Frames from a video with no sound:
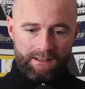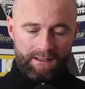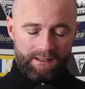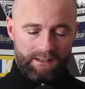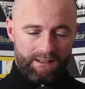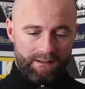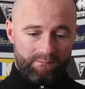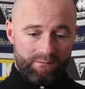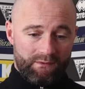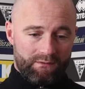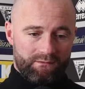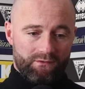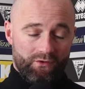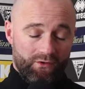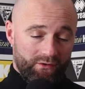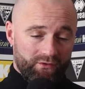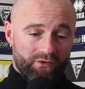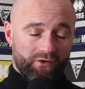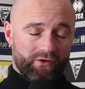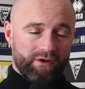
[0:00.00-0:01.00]

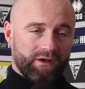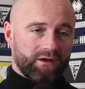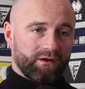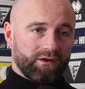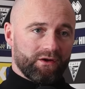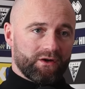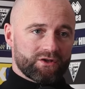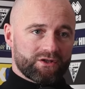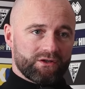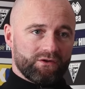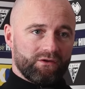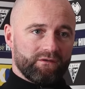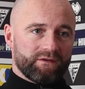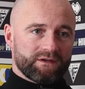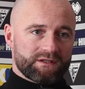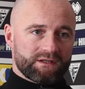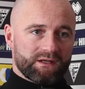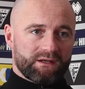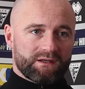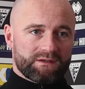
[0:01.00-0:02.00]
Not the concussion,
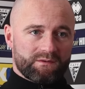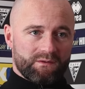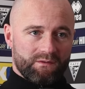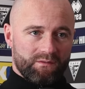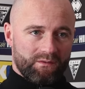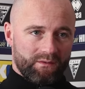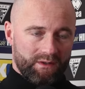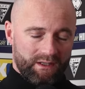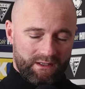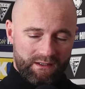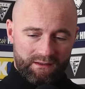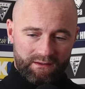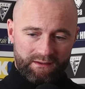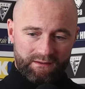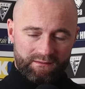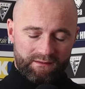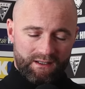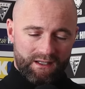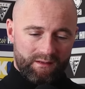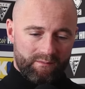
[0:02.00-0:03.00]
obviously, because we had
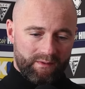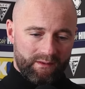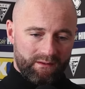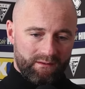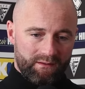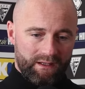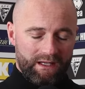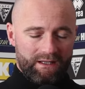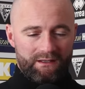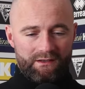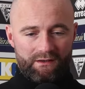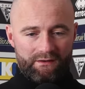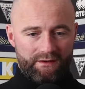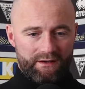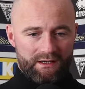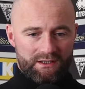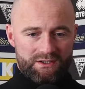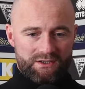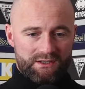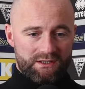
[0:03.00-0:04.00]
cleared that, but any
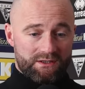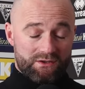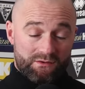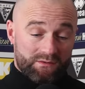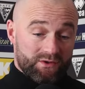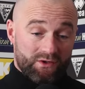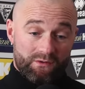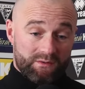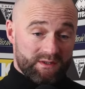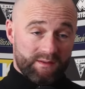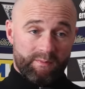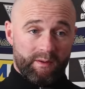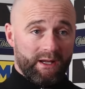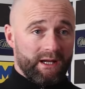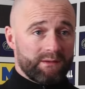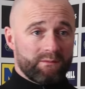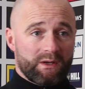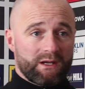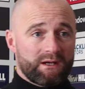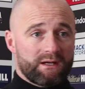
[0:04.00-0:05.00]
other injury. So it was always a
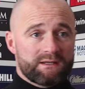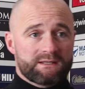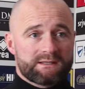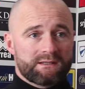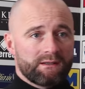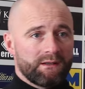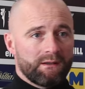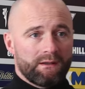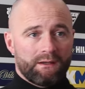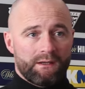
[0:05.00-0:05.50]
plan with Chris.